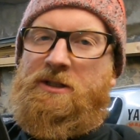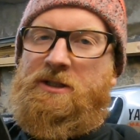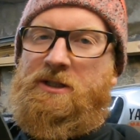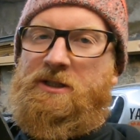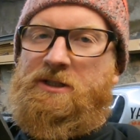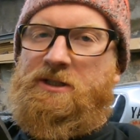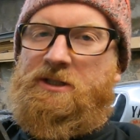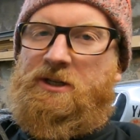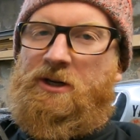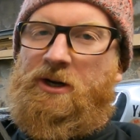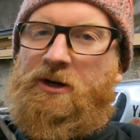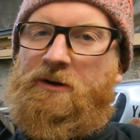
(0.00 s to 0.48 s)

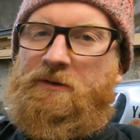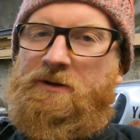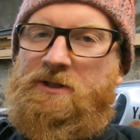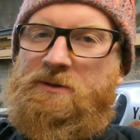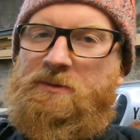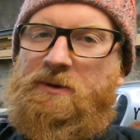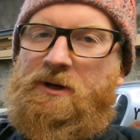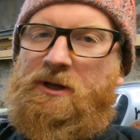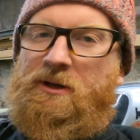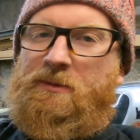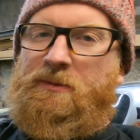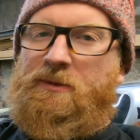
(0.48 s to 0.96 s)
this curve is
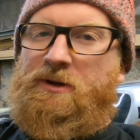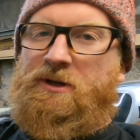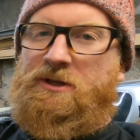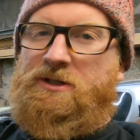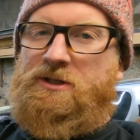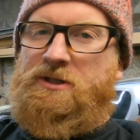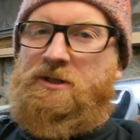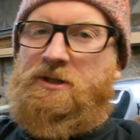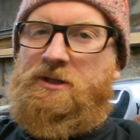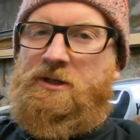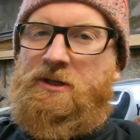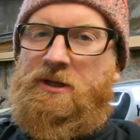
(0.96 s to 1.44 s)
pretty
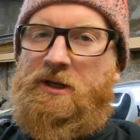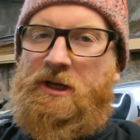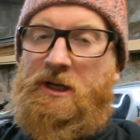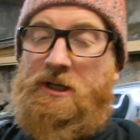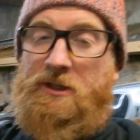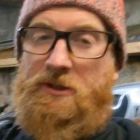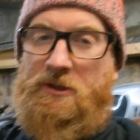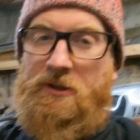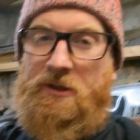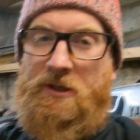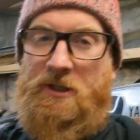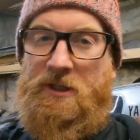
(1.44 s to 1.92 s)
much as
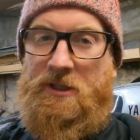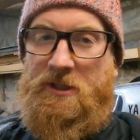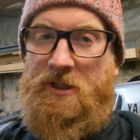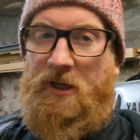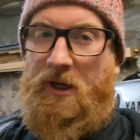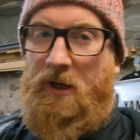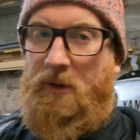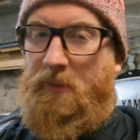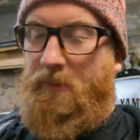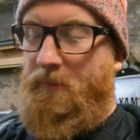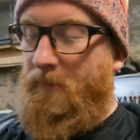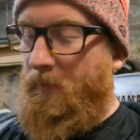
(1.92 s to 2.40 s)
good as
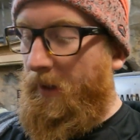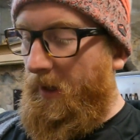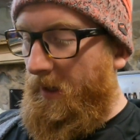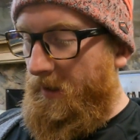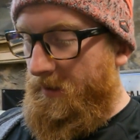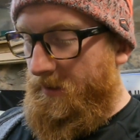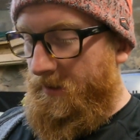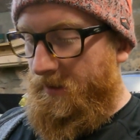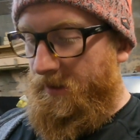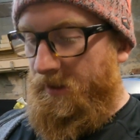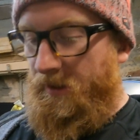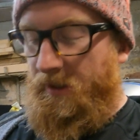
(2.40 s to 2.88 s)
done,
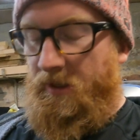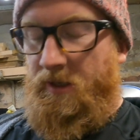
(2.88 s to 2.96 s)
but